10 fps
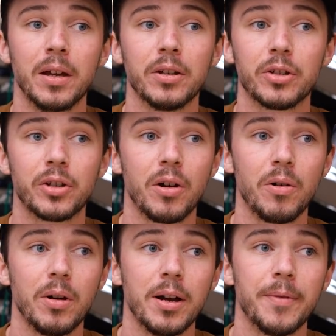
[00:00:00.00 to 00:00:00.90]

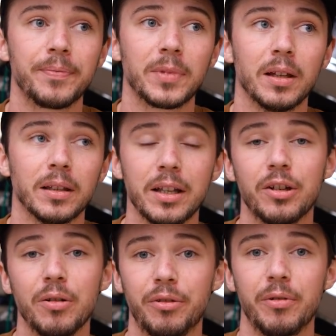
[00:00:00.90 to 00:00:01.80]
So let's
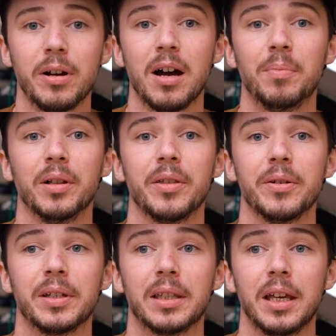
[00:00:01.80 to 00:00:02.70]
go through a couple of
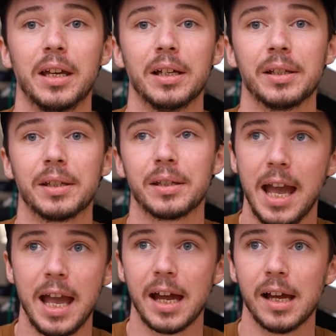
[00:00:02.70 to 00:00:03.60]
those things
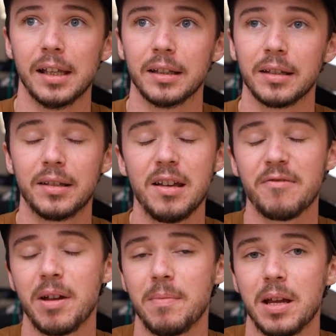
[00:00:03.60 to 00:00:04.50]
and see
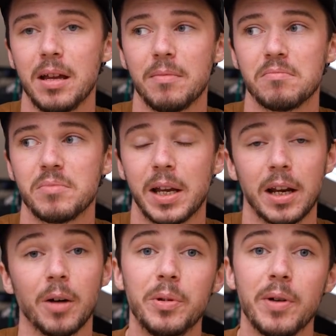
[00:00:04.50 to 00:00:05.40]
if maybe they could
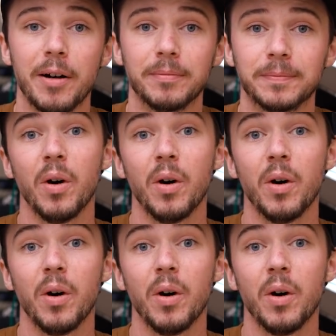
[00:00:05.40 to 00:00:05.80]
help you out.